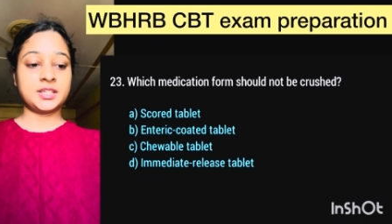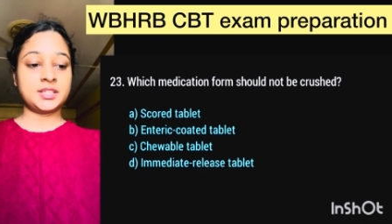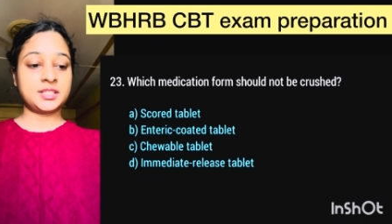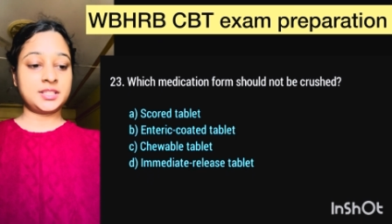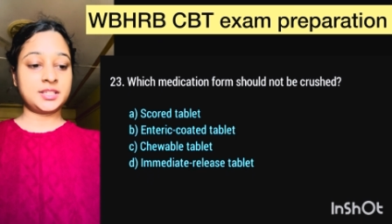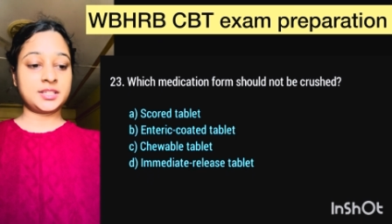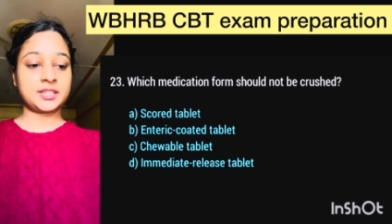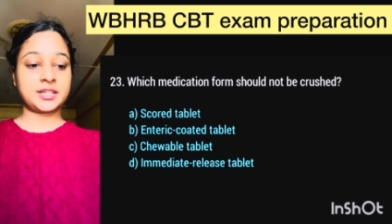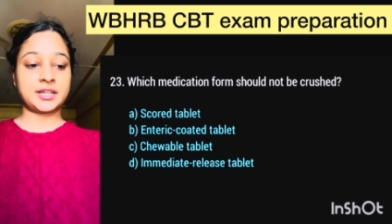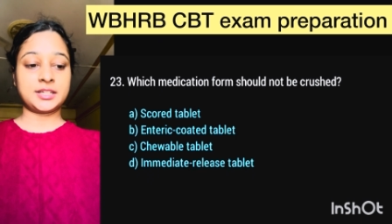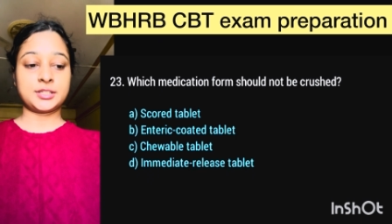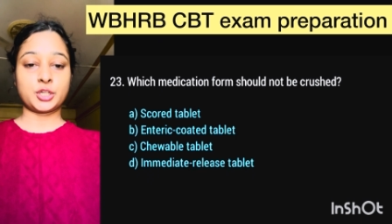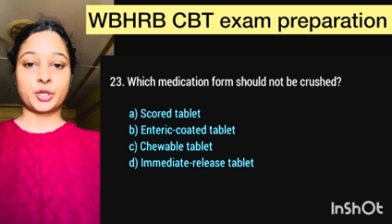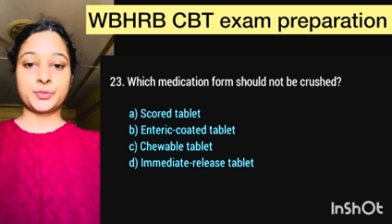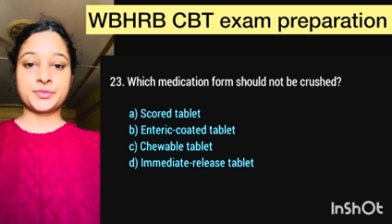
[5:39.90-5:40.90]
Here
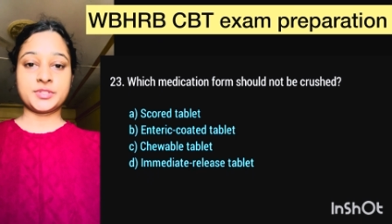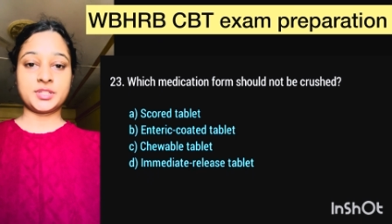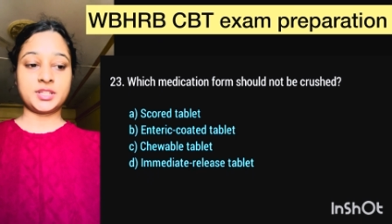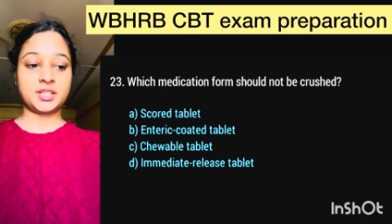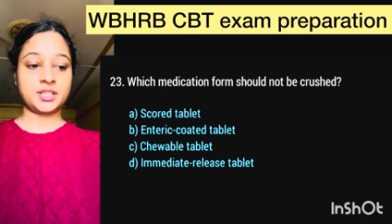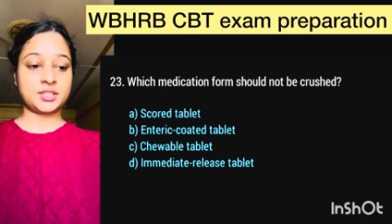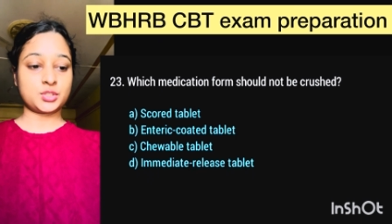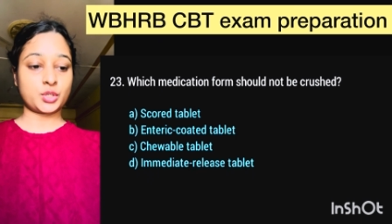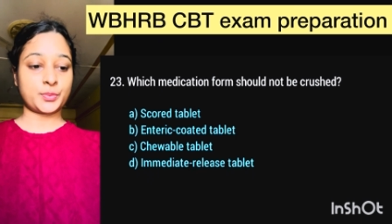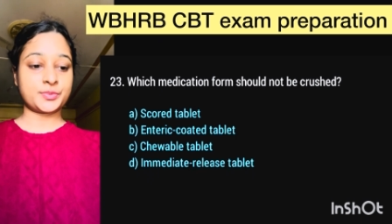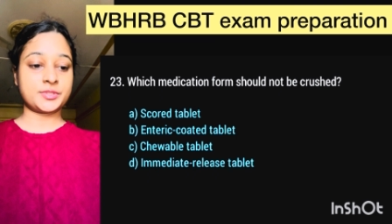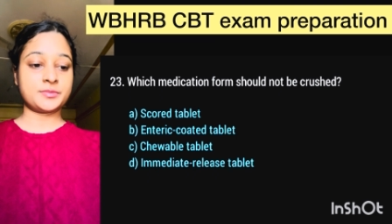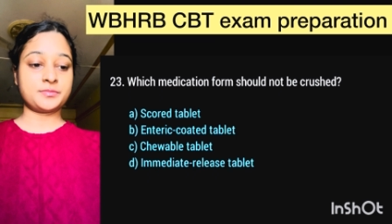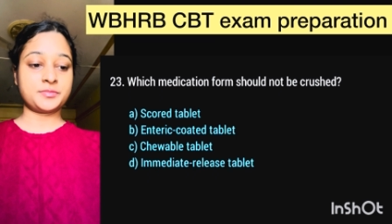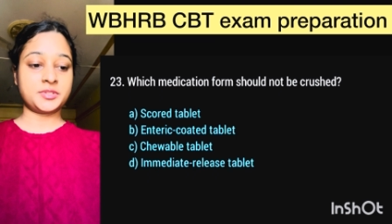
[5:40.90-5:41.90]
correct option is
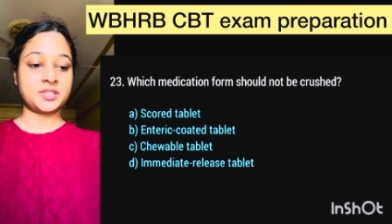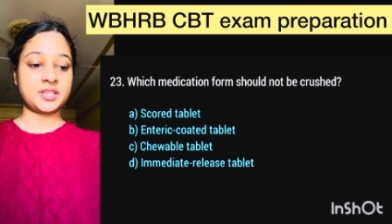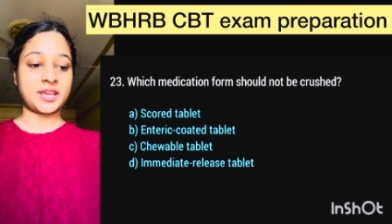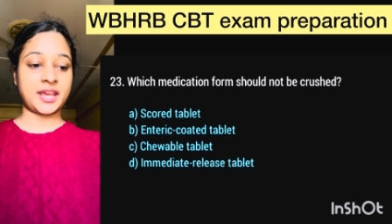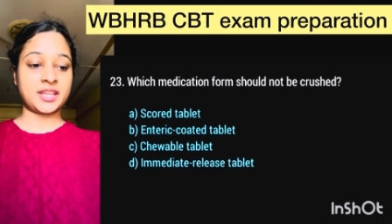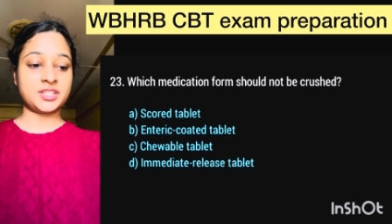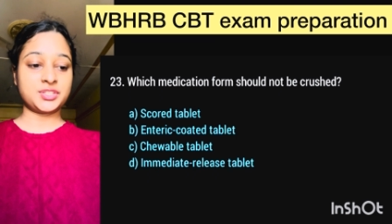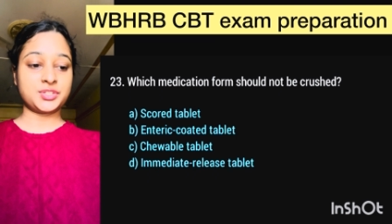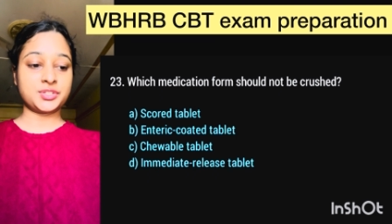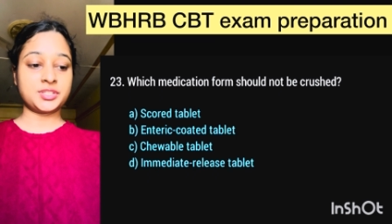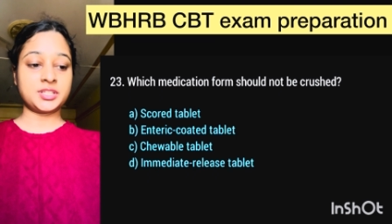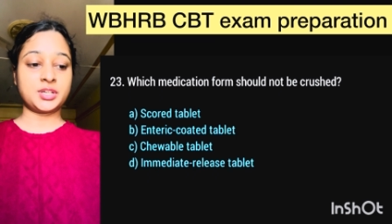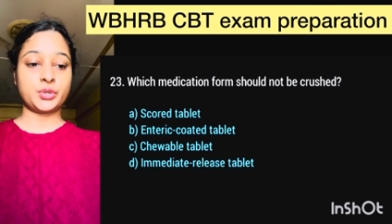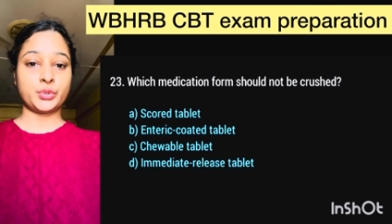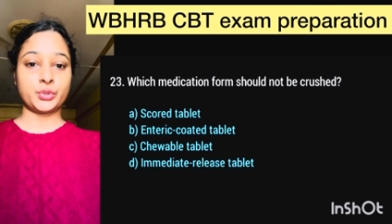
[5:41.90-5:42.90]
option B,
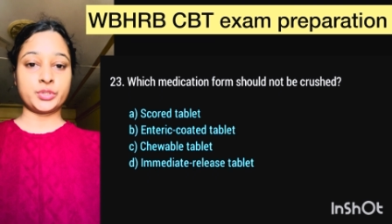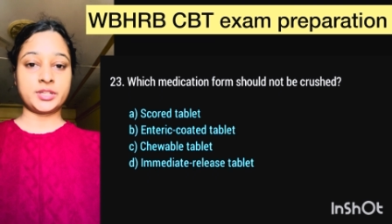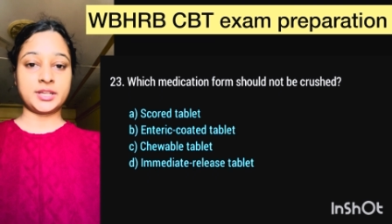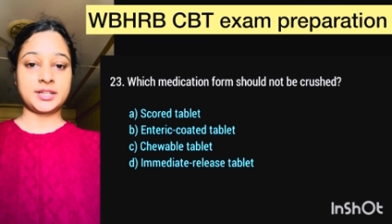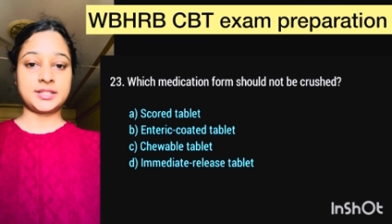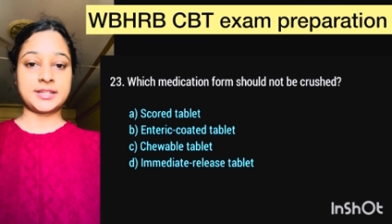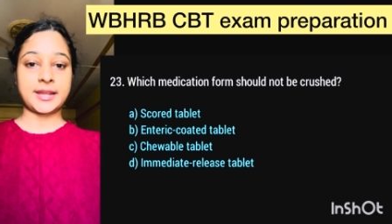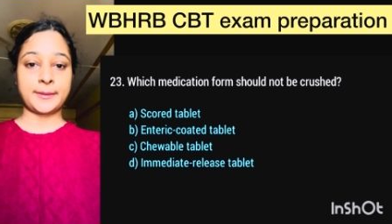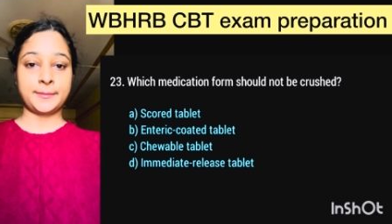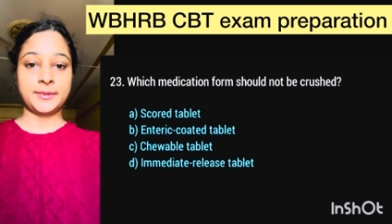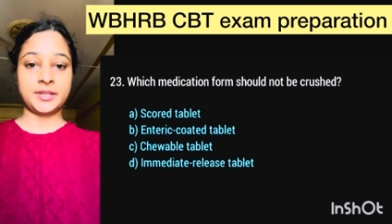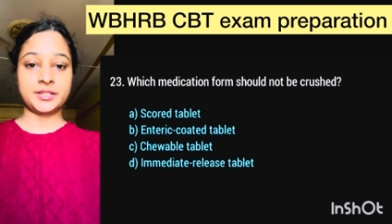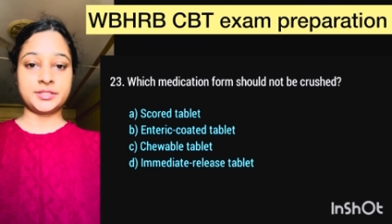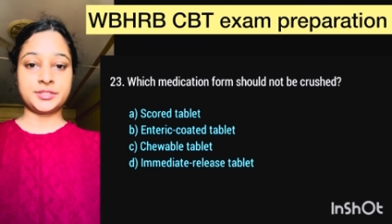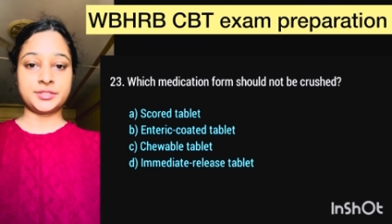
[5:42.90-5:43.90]
enteric-coated
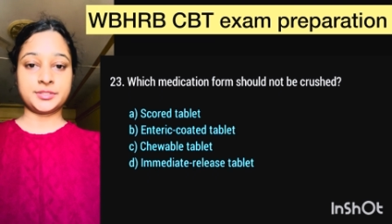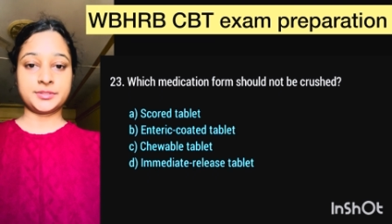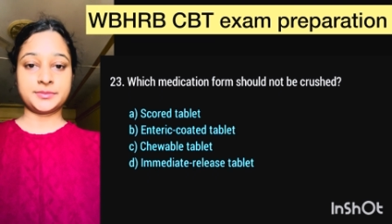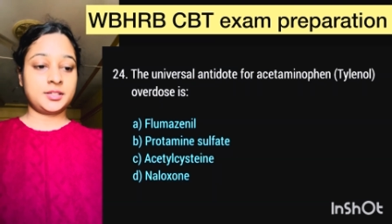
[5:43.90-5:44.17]
tablet.